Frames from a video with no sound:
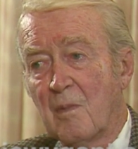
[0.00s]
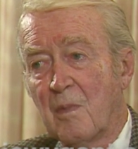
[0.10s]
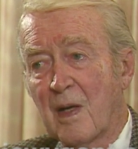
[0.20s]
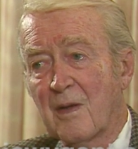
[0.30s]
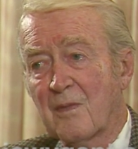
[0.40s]

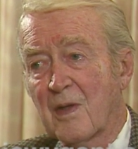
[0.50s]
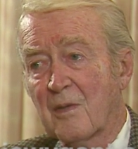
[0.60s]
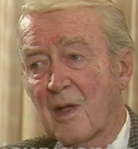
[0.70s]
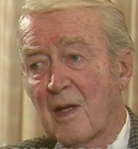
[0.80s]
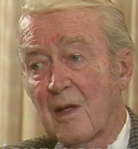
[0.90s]
But a
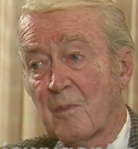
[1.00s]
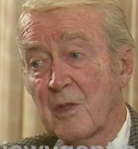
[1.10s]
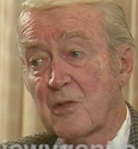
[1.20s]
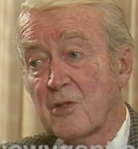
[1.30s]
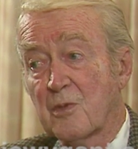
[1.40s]
thing like
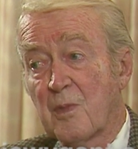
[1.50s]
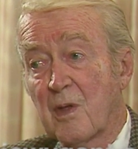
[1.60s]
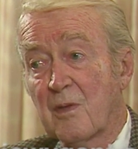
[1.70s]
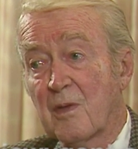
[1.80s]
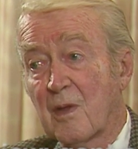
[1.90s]
Mr.
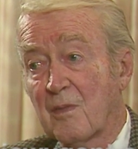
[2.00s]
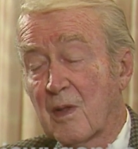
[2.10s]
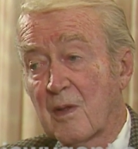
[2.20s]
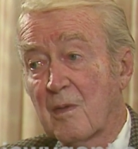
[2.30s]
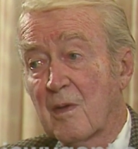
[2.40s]
Smith, I thought